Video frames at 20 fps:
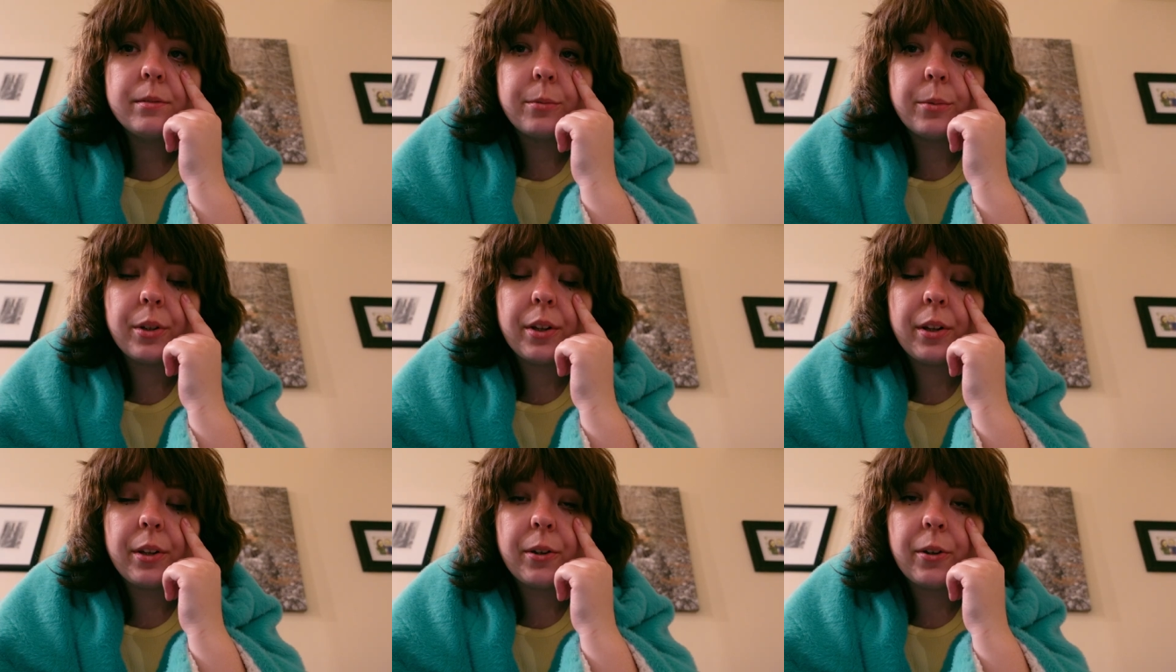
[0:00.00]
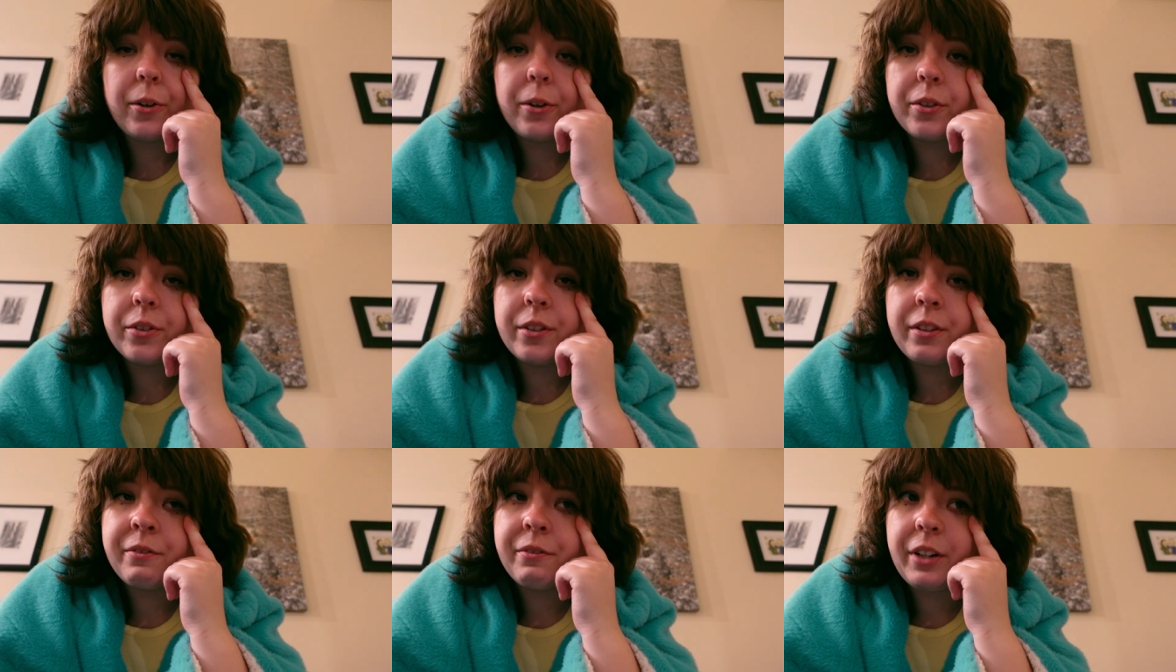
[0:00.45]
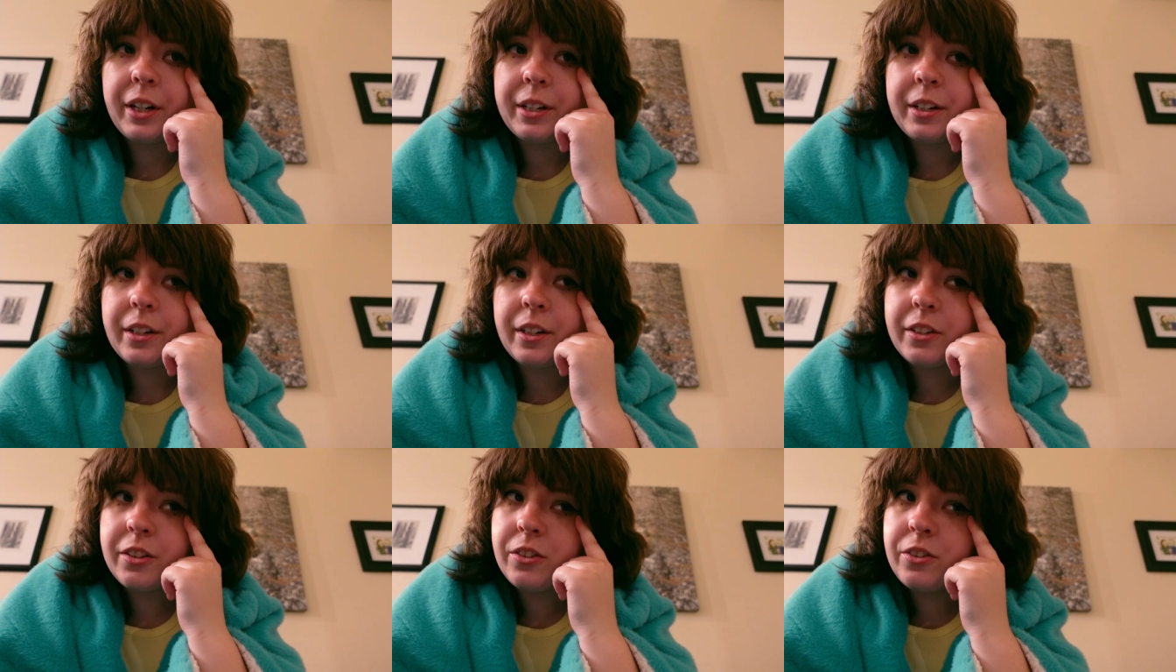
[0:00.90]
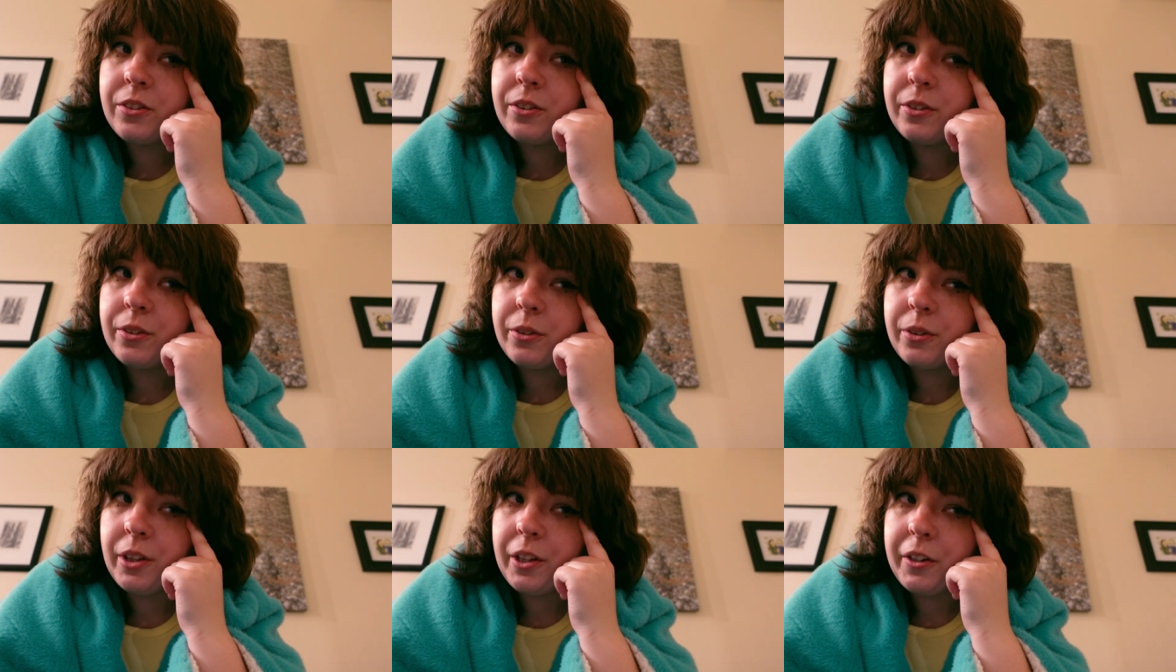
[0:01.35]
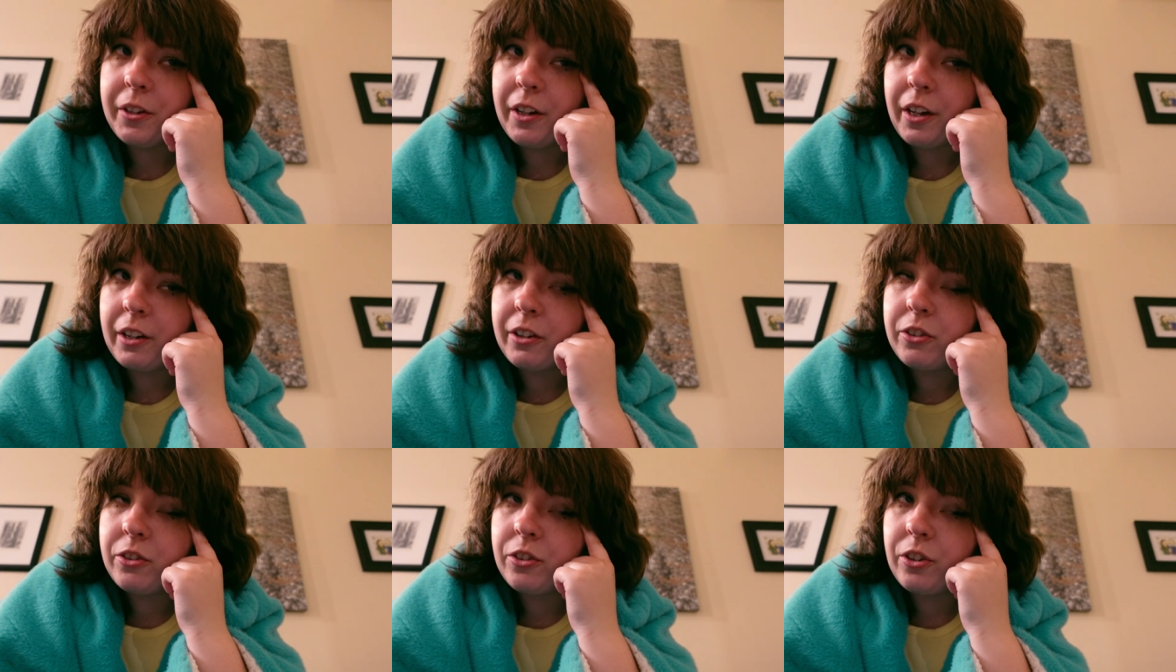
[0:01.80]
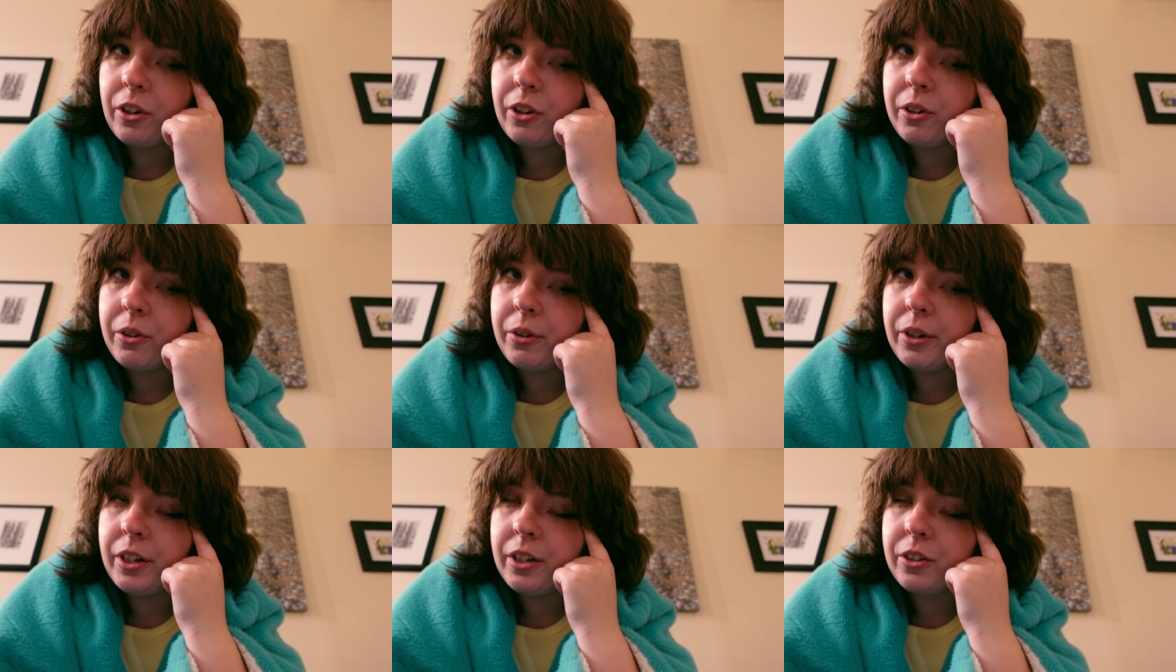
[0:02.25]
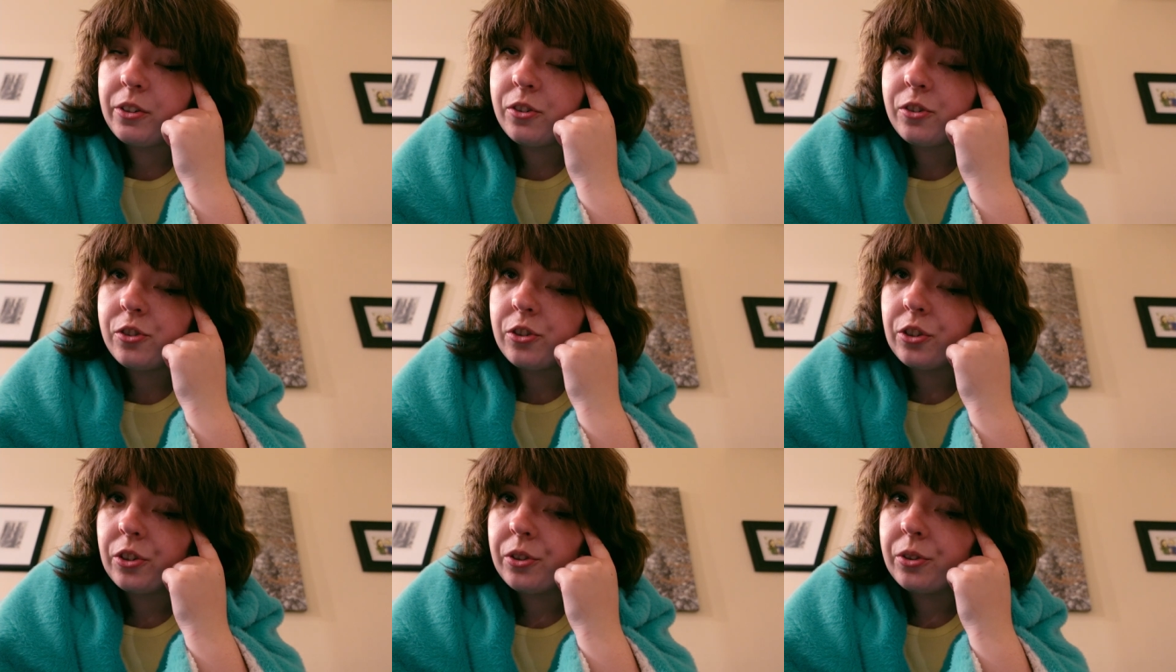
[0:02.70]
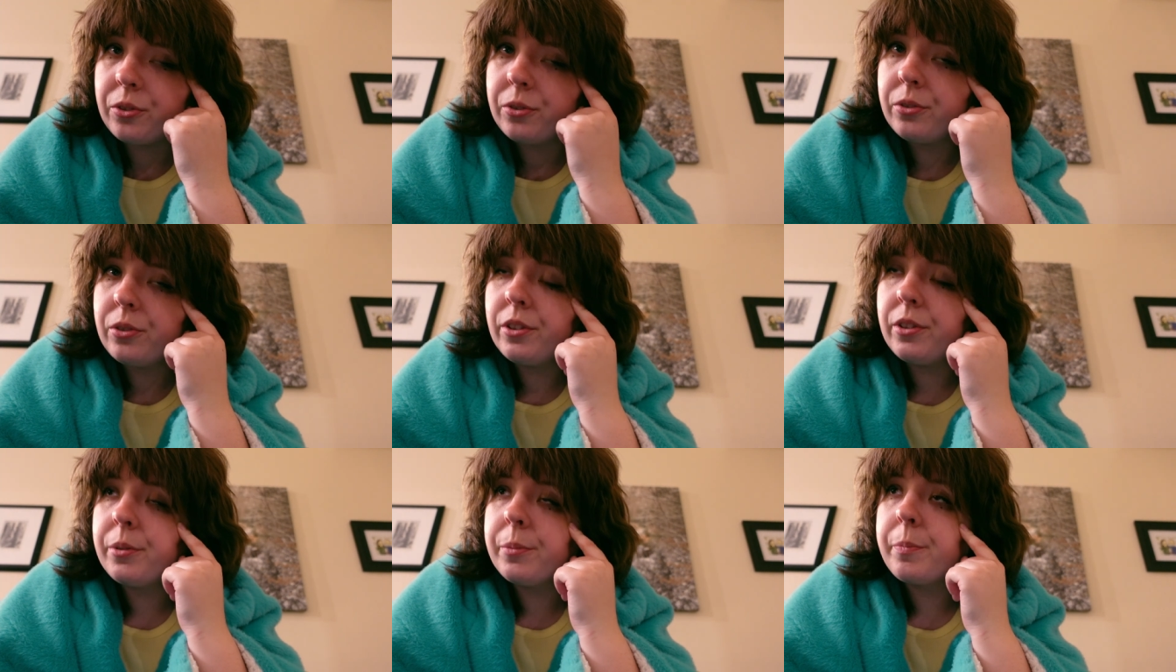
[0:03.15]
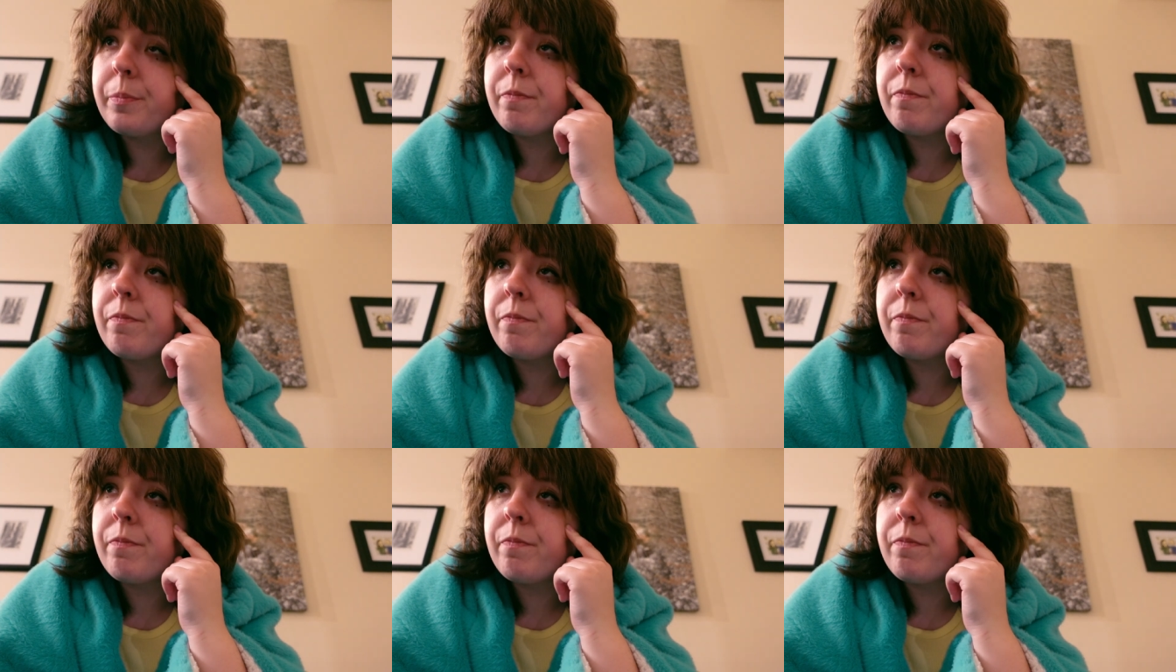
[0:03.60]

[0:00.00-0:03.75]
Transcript: one of the girls invited us to the next show in June,